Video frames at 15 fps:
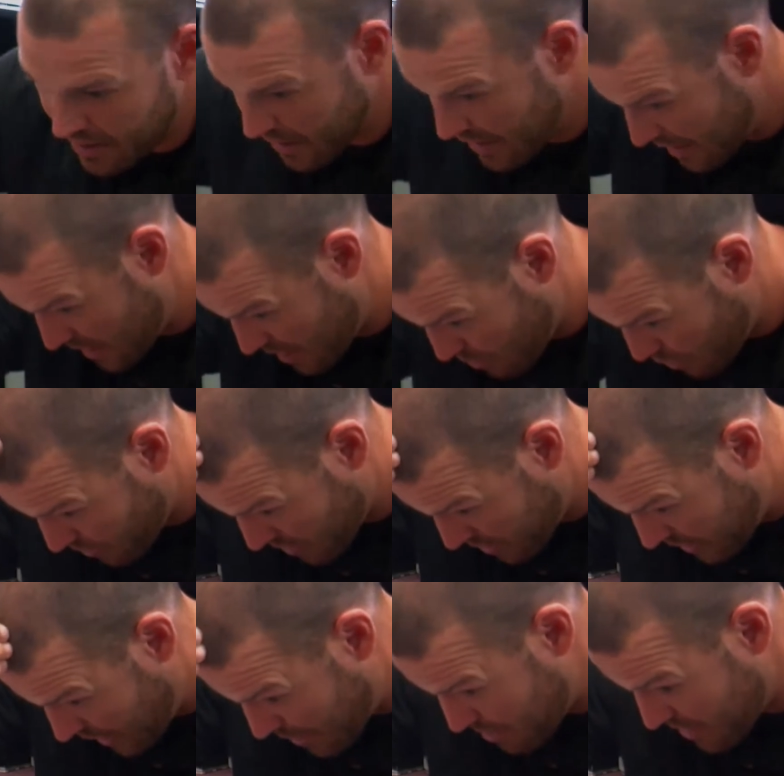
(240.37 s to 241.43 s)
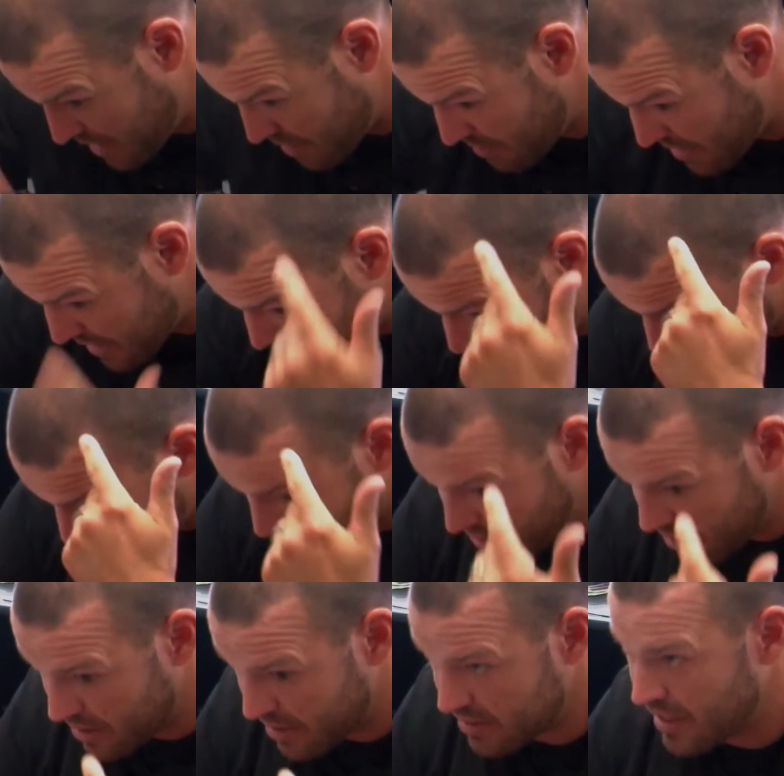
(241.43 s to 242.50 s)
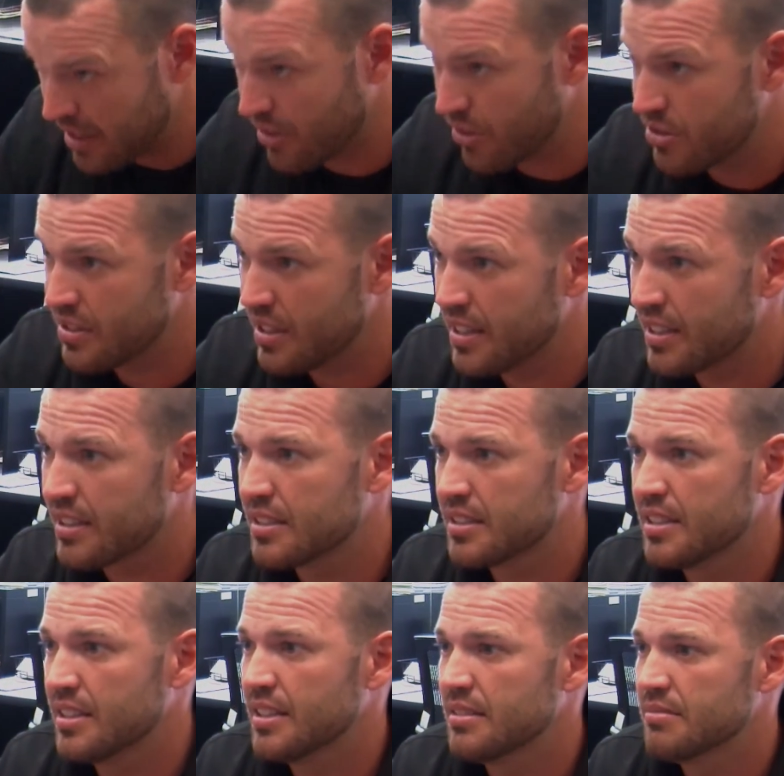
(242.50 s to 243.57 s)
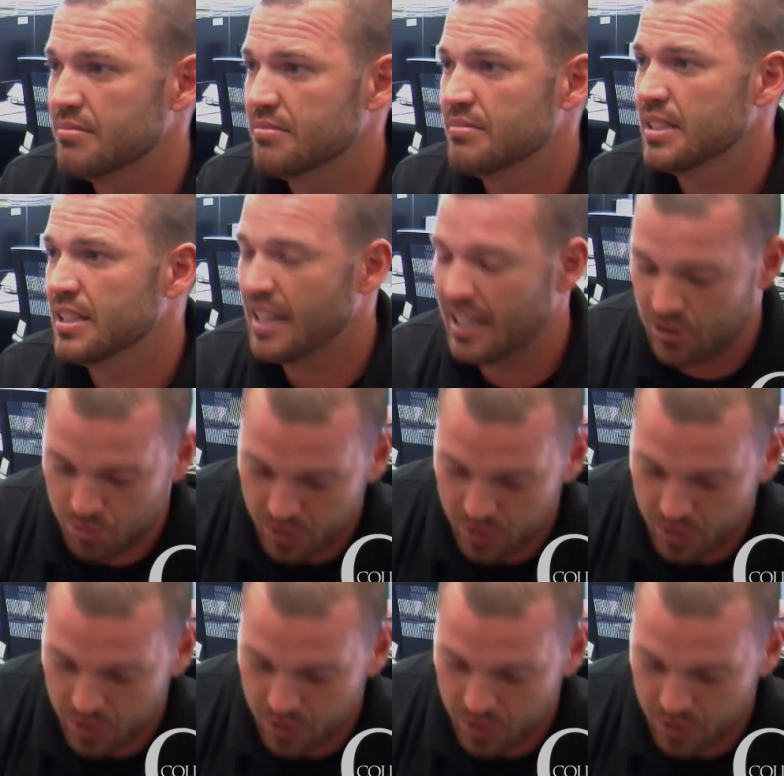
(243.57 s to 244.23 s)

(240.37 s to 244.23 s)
a guy came over the top and hit me in the head with another stick. And that's